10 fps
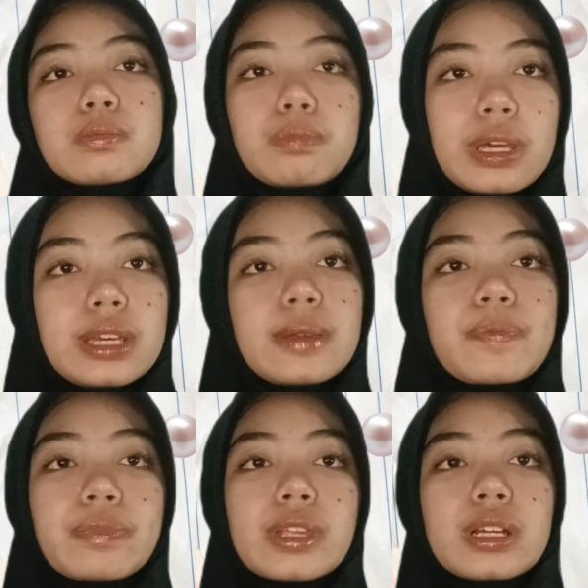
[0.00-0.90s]
be.
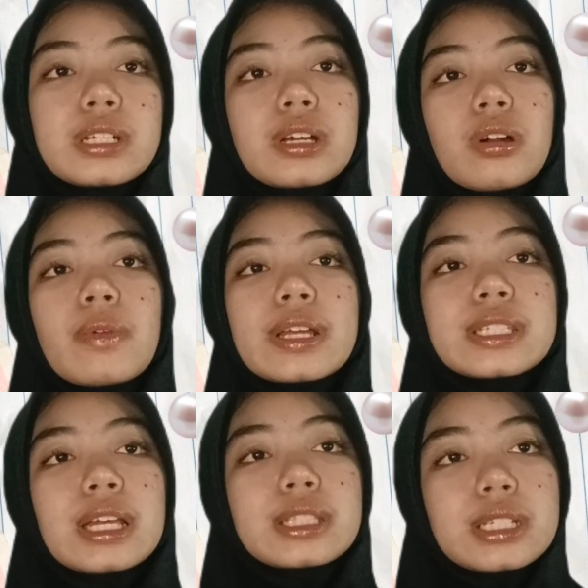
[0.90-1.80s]
The correct
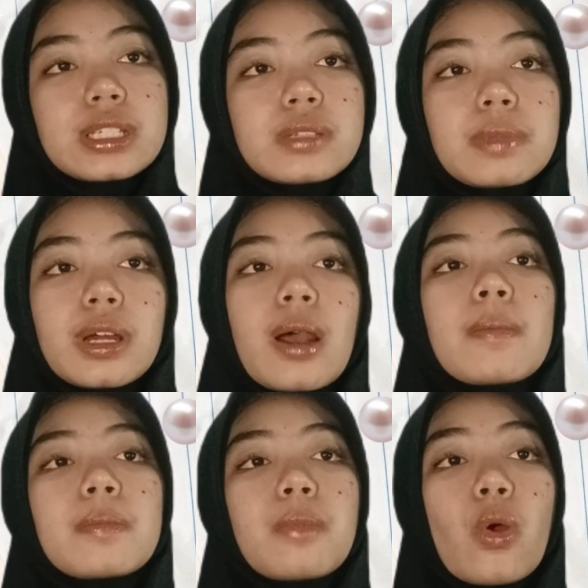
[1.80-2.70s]
sentence
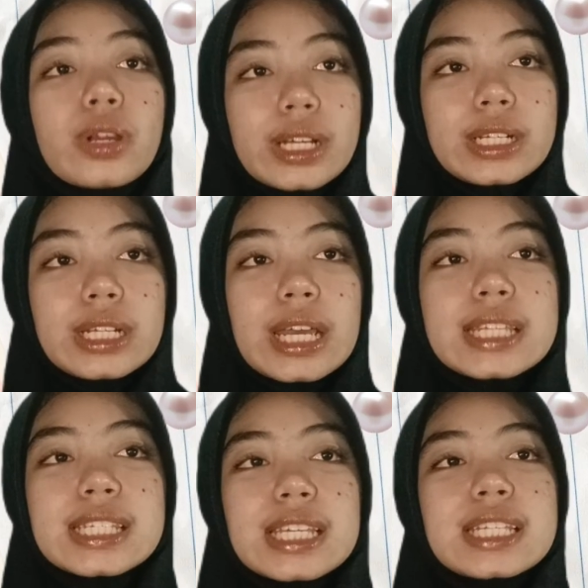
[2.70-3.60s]
becomes Morgan
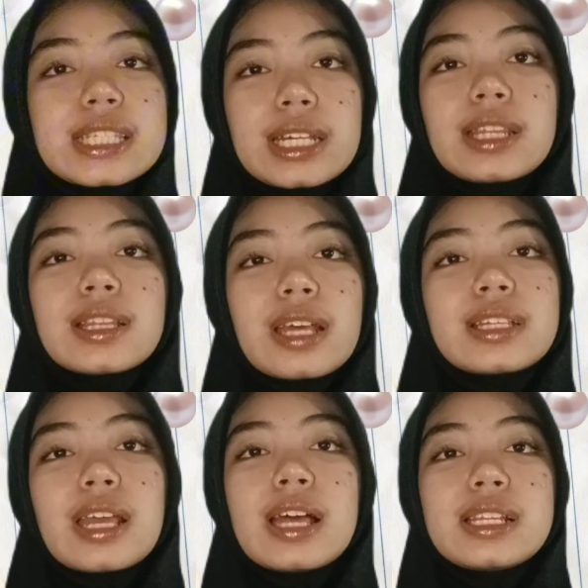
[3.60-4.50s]
insisted
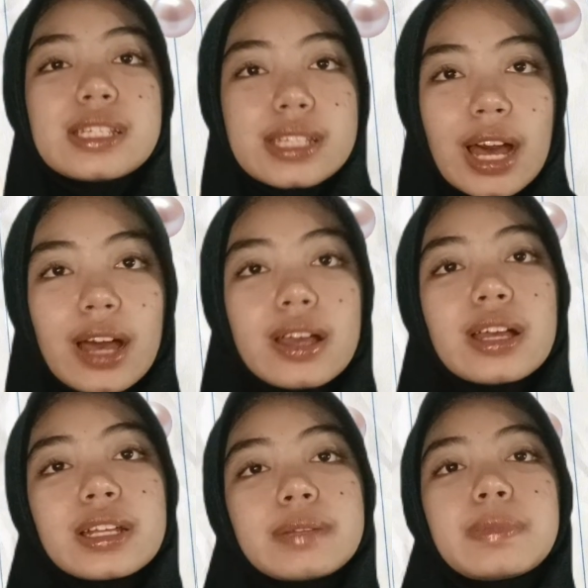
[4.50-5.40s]
that Eliza
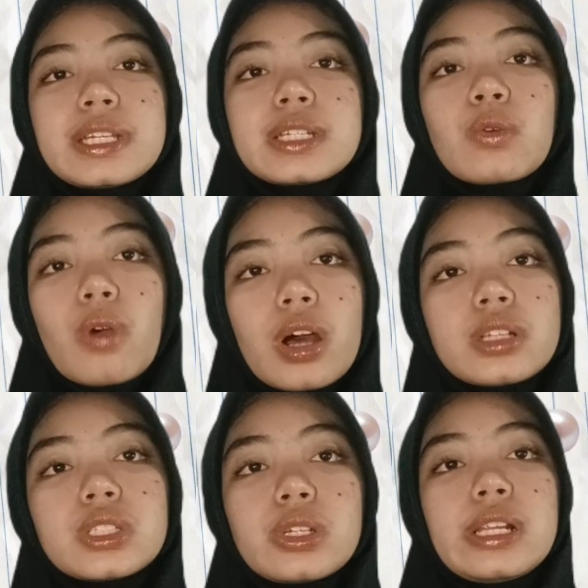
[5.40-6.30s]
be the
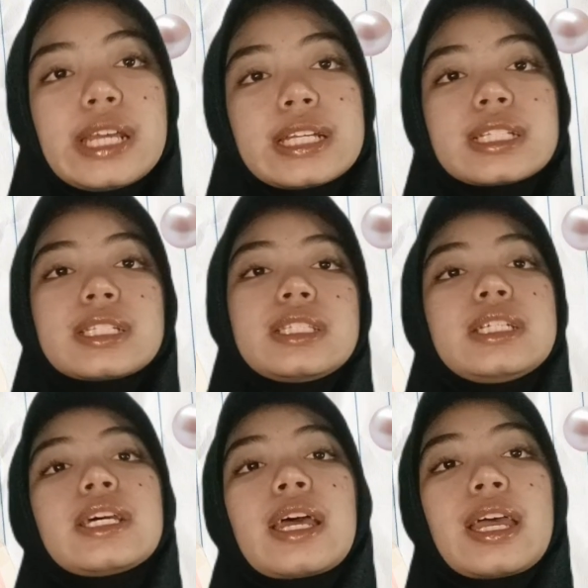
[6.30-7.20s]
one to lead
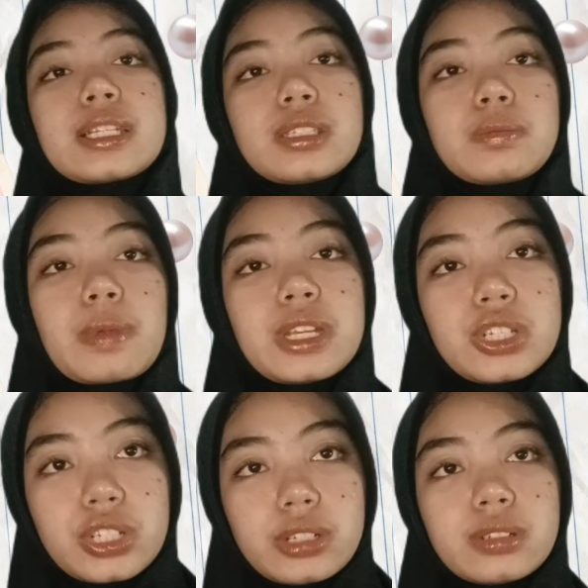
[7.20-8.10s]
the
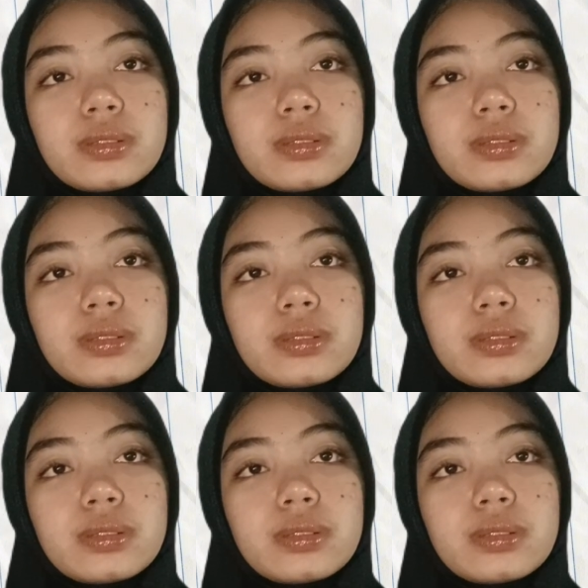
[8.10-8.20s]
expedition.